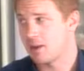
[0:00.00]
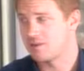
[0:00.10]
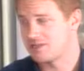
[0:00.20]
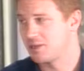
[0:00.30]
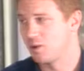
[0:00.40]
and that
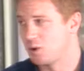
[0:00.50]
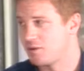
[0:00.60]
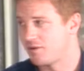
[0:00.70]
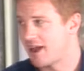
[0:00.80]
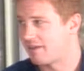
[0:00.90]
was to
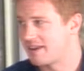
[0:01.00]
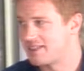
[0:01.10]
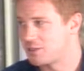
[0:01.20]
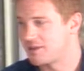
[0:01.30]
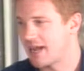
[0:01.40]
Harupa Valley
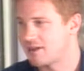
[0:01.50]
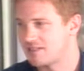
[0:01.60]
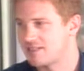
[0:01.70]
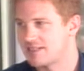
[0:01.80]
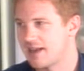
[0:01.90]
in
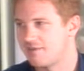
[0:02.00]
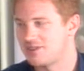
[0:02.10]
2007.